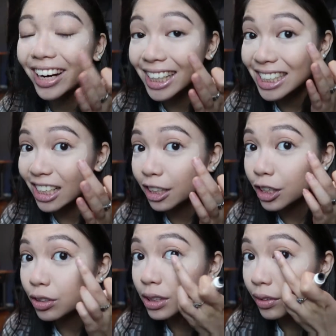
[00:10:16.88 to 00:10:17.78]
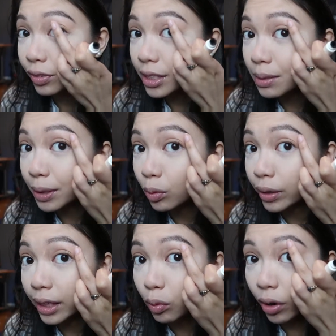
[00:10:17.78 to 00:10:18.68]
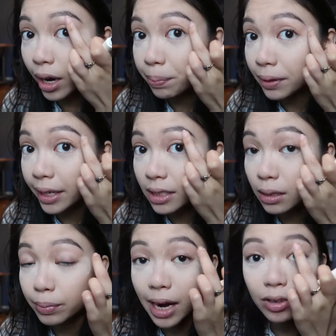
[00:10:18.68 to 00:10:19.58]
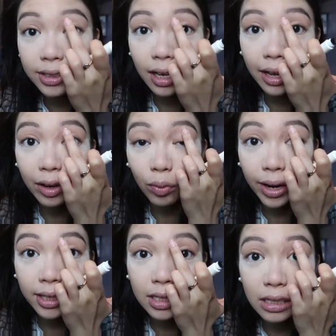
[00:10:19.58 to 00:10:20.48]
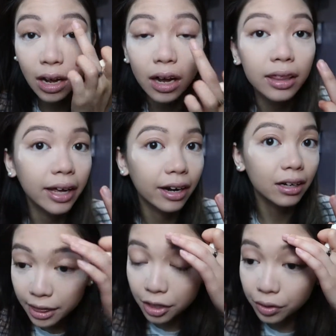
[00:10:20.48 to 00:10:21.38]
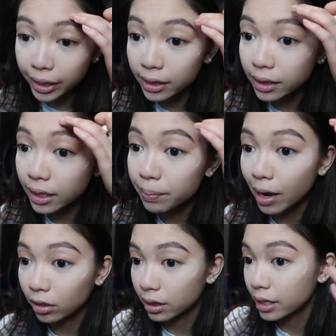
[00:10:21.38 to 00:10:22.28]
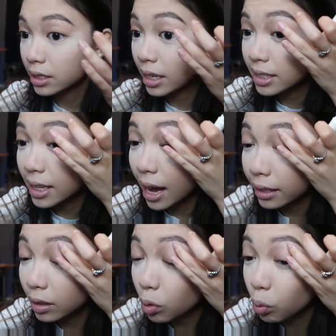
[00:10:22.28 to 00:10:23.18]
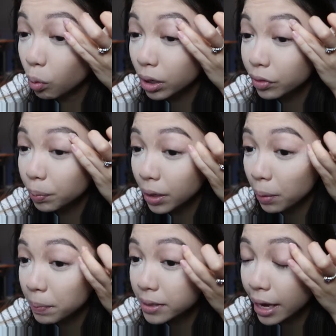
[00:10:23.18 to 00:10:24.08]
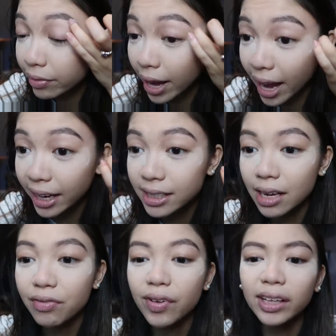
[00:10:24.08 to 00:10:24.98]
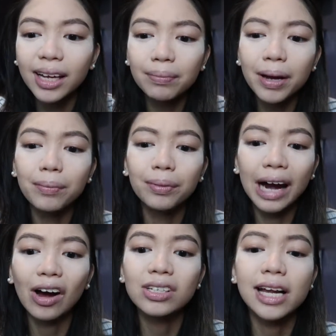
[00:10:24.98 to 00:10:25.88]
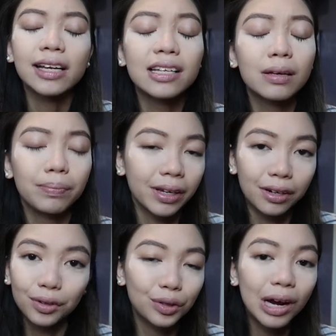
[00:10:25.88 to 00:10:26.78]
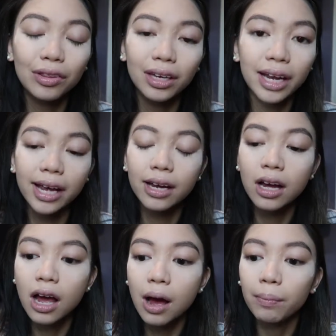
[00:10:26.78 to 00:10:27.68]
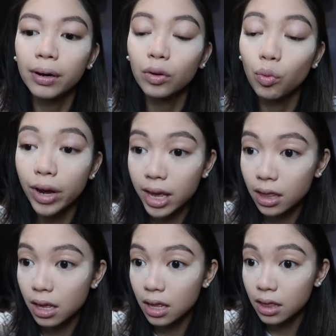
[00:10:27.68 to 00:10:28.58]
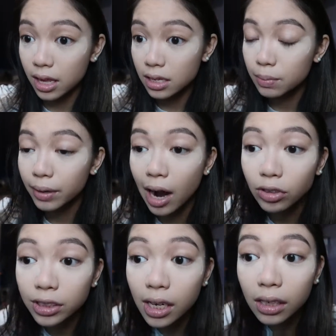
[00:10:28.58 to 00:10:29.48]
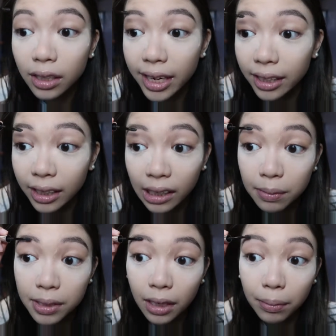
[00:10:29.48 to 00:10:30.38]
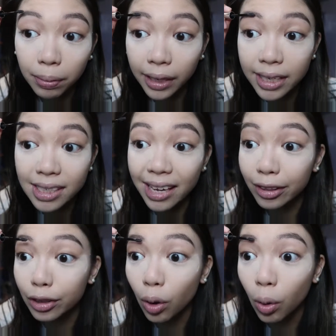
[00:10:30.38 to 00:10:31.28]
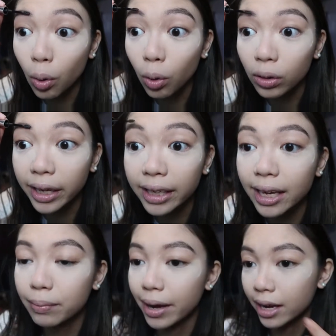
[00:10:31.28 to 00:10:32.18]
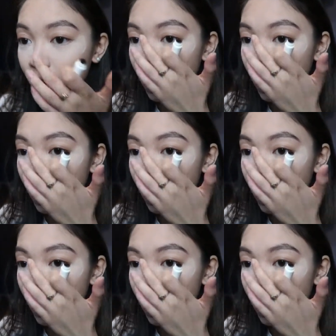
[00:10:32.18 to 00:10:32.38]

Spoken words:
already see a huge difference between where I place the brow gel and where it's not there. And the great thing about this is that one of the problems I've had is I felt like my brows like disappear throughout the day. But with this brow gel, it keeps it in place like the whole day. Like my